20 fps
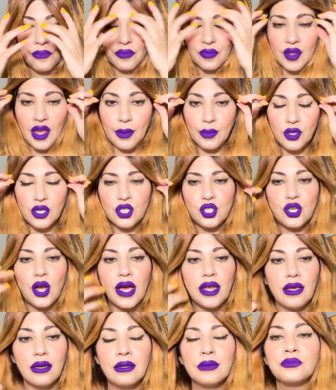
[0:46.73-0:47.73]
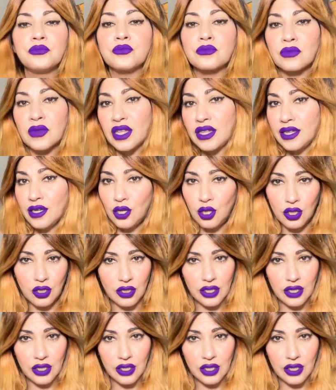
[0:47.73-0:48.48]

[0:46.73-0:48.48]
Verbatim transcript: I'm gonna try to get a little